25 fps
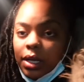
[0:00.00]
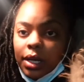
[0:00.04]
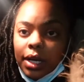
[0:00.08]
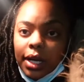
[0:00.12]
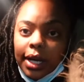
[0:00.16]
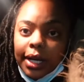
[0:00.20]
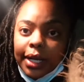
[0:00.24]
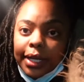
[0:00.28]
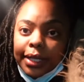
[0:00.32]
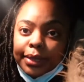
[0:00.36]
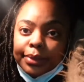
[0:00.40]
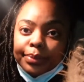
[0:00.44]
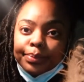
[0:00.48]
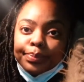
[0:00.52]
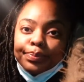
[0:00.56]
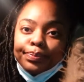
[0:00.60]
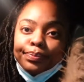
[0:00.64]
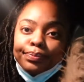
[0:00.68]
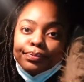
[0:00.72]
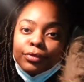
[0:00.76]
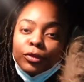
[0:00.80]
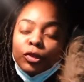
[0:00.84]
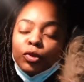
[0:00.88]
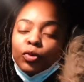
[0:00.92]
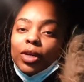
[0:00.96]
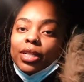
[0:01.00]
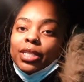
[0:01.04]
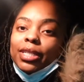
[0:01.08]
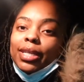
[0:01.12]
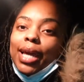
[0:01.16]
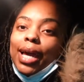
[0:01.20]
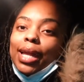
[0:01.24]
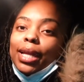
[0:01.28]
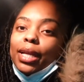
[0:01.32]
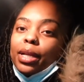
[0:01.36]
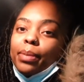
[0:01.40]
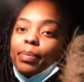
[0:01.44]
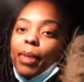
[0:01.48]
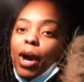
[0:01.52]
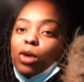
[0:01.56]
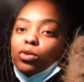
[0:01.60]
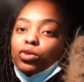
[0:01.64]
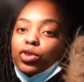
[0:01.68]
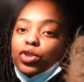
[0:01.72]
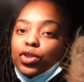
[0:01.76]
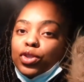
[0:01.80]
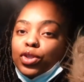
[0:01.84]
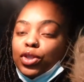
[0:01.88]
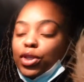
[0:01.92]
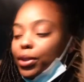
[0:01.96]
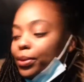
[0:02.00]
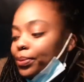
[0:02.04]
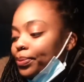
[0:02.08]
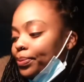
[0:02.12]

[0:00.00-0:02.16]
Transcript: um, run to Canada Post.